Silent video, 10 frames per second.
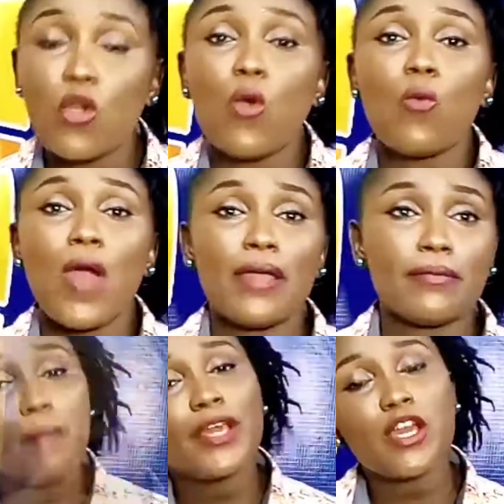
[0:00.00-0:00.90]
Why?
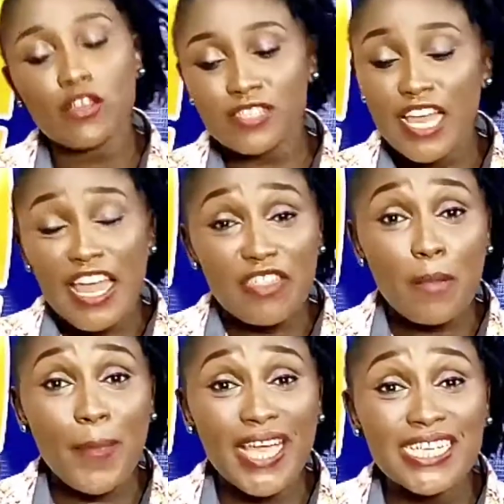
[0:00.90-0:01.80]
Because the
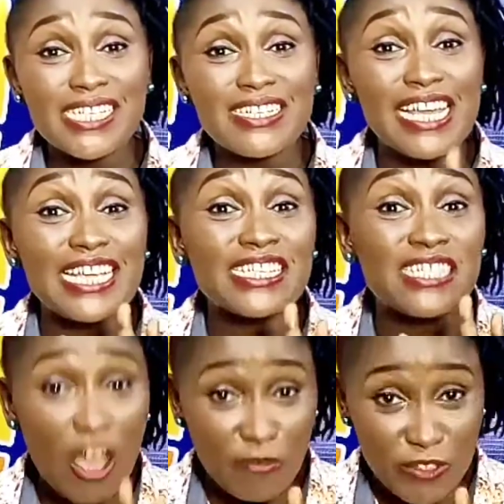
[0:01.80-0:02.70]
pencil is
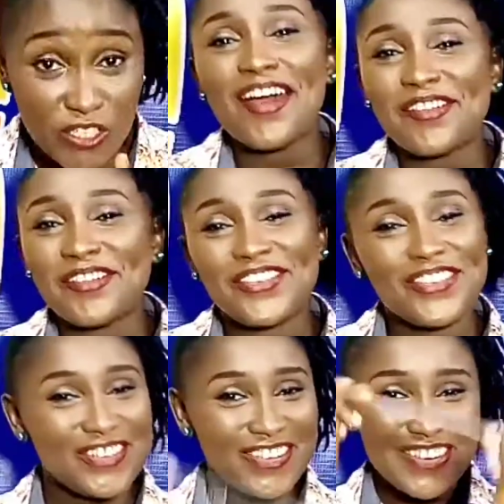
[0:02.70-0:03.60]
soft. Now,
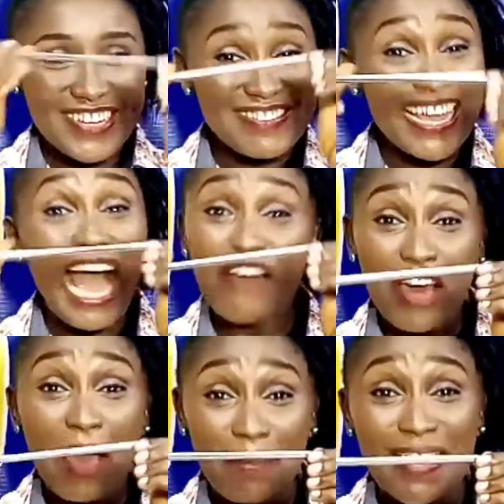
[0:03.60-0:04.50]
we have
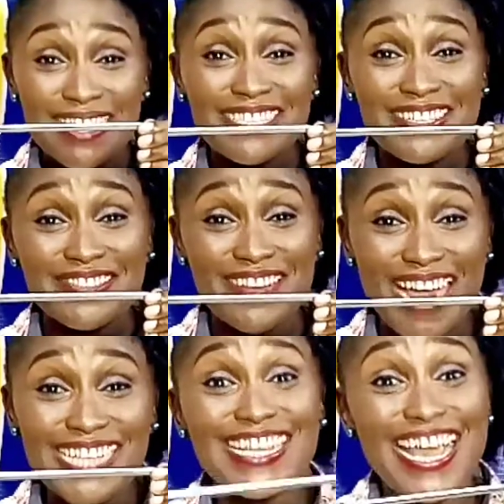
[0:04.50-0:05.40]
our pencils,
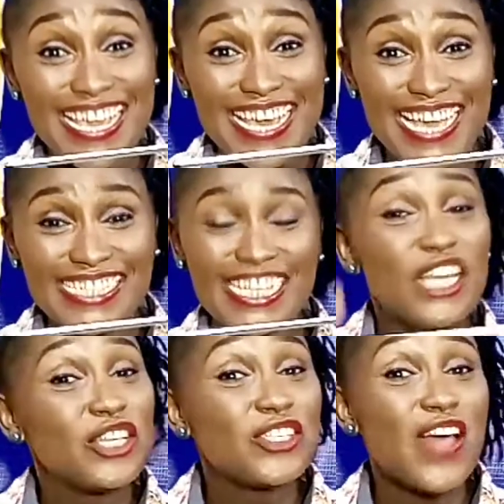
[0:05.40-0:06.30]
right? Yes.
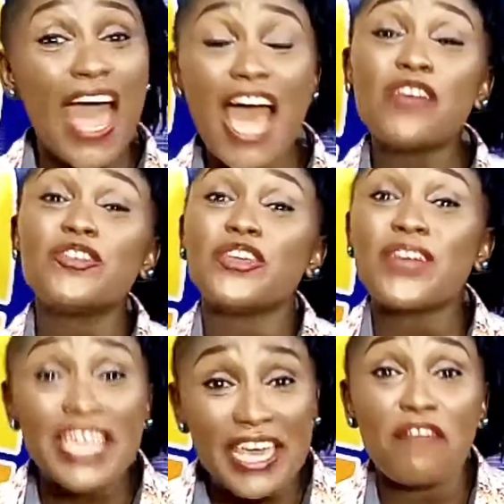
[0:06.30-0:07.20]
So how do you
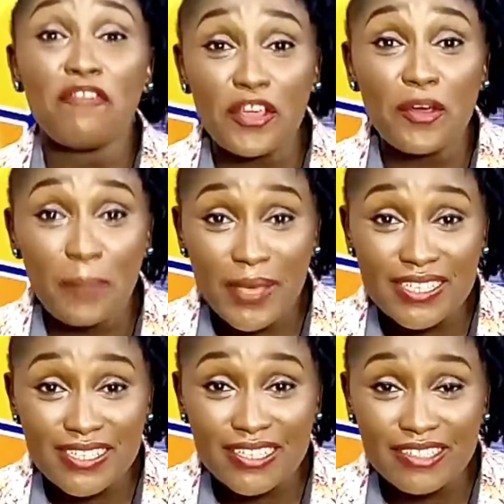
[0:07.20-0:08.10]
care for your
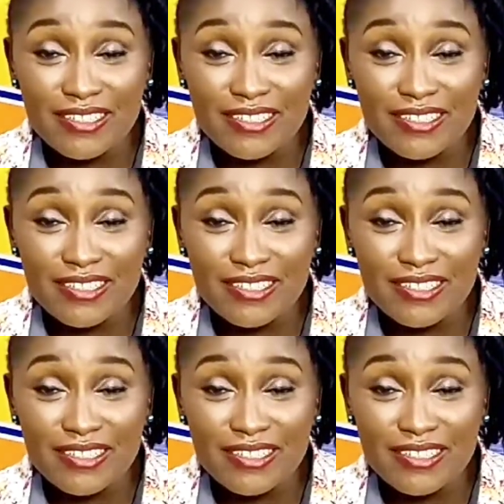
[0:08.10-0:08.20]
pencil?